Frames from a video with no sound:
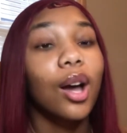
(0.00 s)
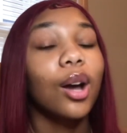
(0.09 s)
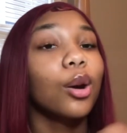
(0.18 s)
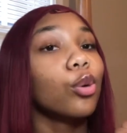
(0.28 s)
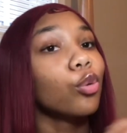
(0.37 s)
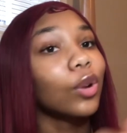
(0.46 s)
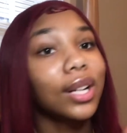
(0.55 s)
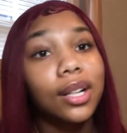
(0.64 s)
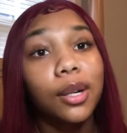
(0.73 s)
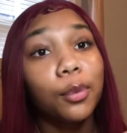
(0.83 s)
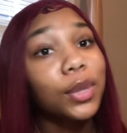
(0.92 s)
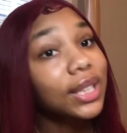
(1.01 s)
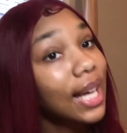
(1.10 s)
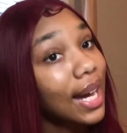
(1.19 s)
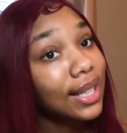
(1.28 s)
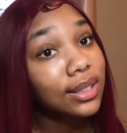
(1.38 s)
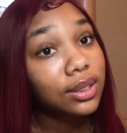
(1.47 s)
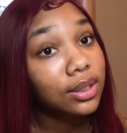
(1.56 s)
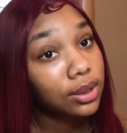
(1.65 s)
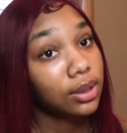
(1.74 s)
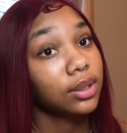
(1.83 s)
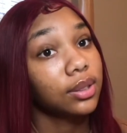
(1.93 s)
Run it up with likes.
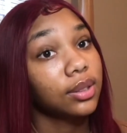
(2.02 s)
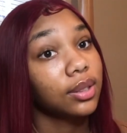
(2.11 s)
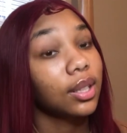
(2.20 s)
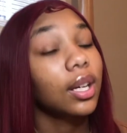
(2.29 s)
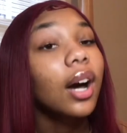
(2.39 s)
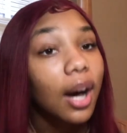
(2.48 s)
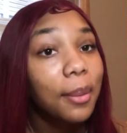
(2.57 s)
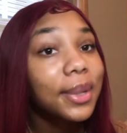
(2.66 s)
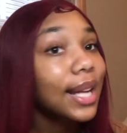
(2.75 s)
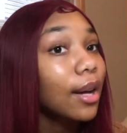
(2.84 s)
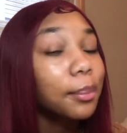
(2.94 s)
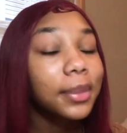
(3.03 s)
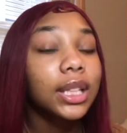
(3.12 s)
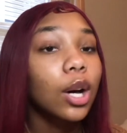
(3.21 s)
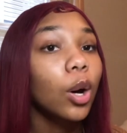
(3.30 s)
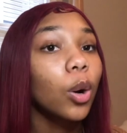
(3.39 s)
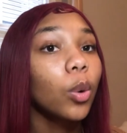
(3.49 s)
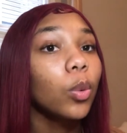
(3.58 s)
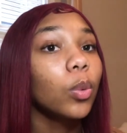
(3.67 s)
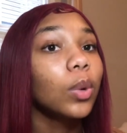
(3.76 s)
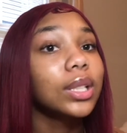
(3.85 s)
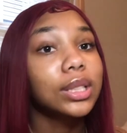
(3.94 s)
Comment down below
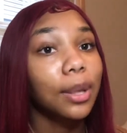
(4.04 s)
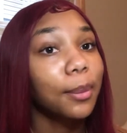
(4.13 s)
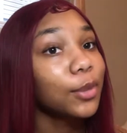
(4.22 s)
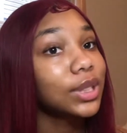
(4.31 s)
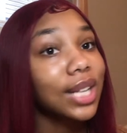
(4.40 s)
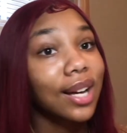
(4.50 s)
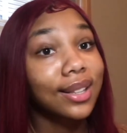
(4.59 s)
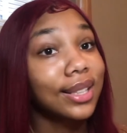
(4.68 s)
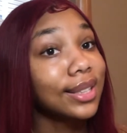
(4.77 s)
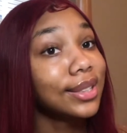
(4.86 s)
and tell me what y'all think.